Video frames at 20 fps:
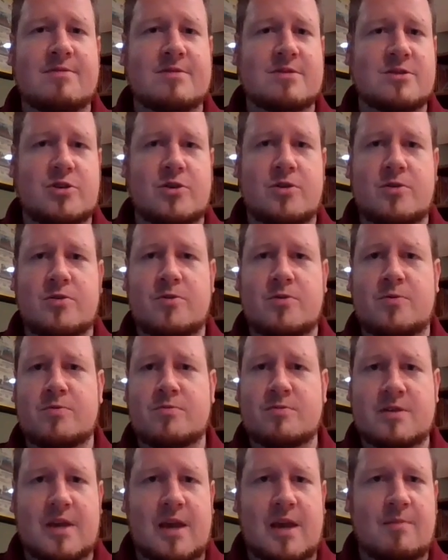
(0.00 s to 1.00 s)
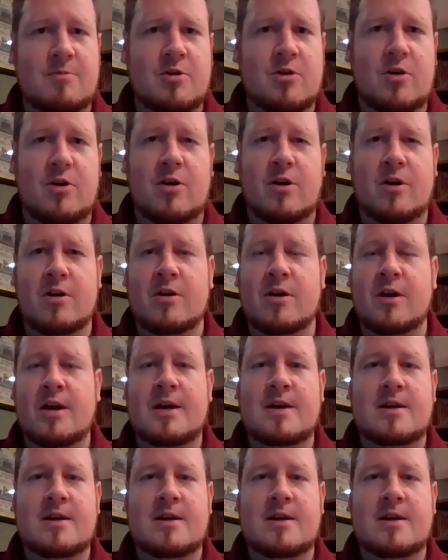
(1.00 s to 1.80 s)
It's you, same car,